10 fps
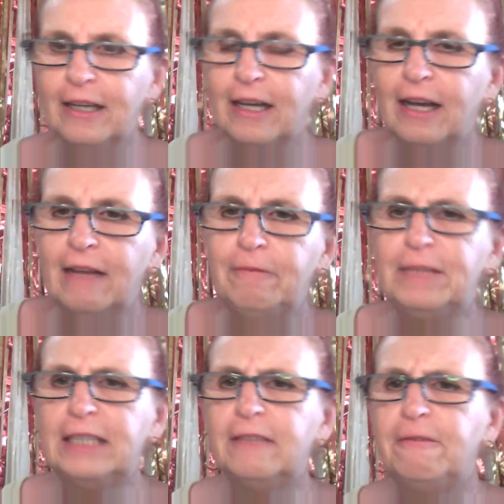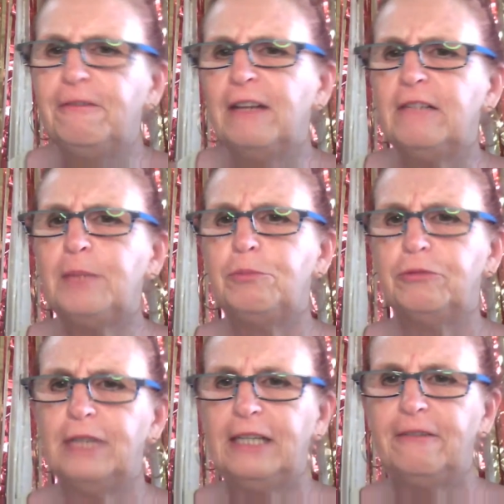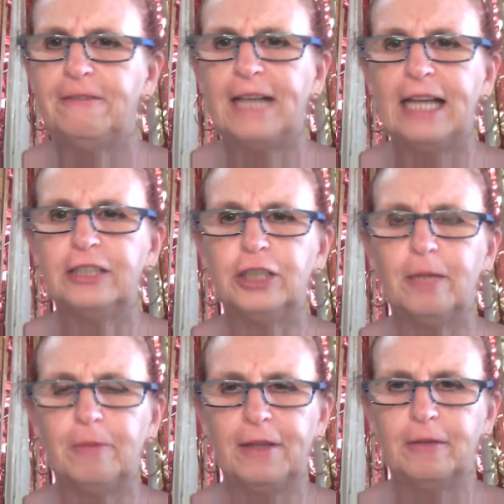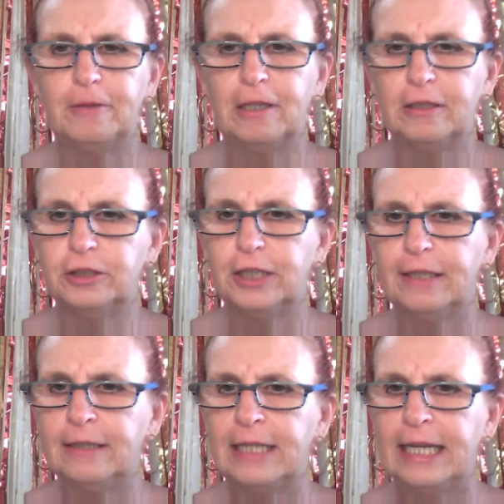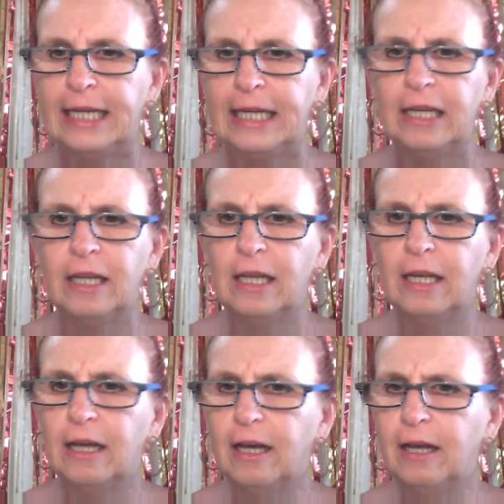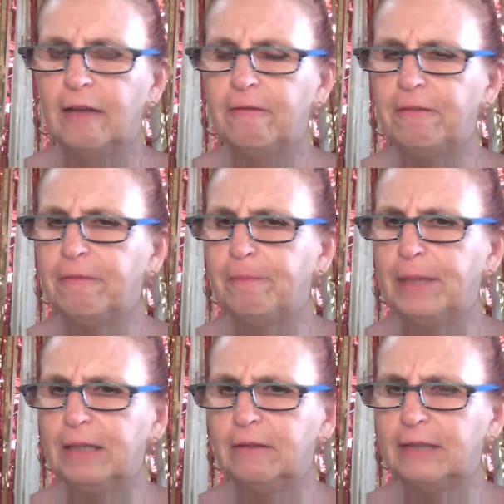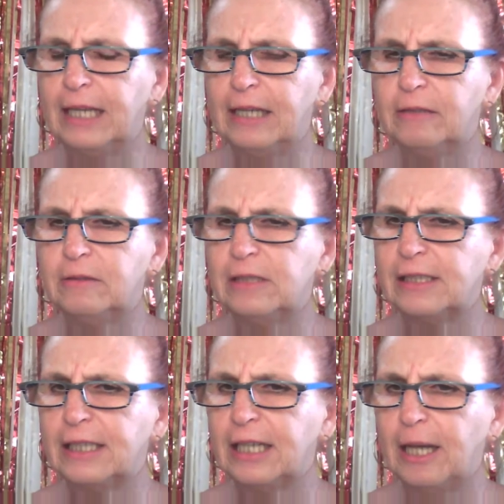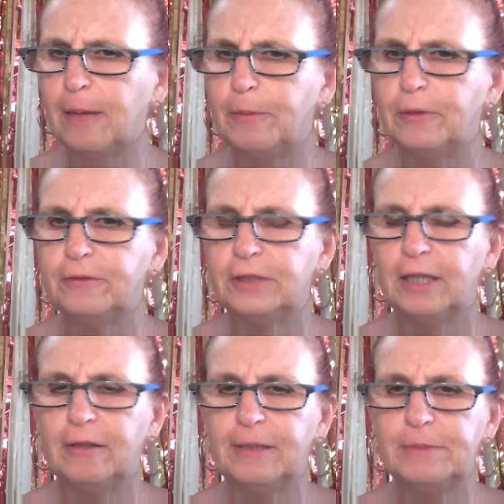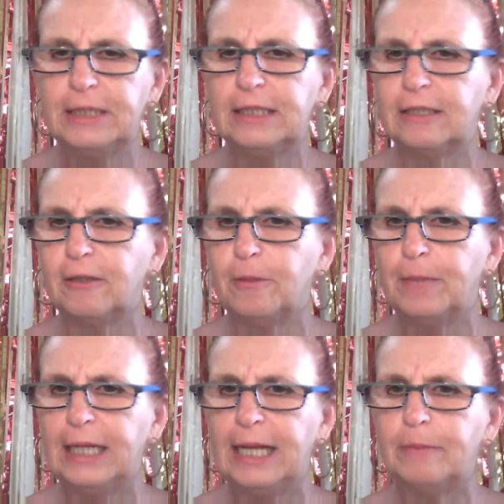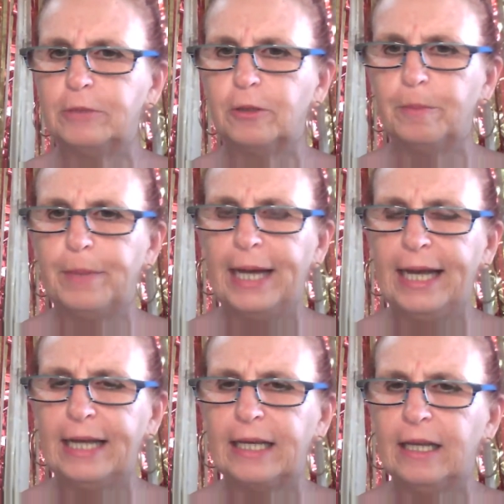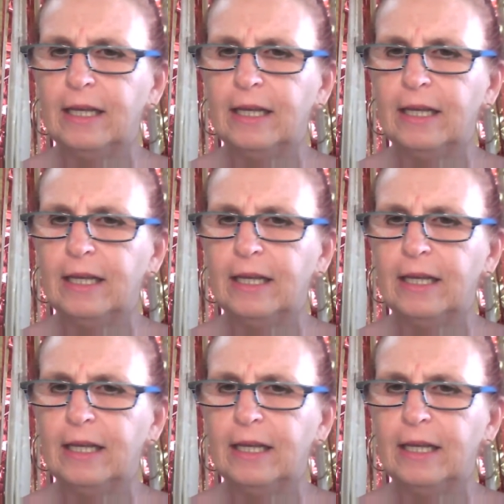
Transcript: I did a very brief catch up with Old Car Junkie. I've been on Gales a couple of times since I got my laptop back.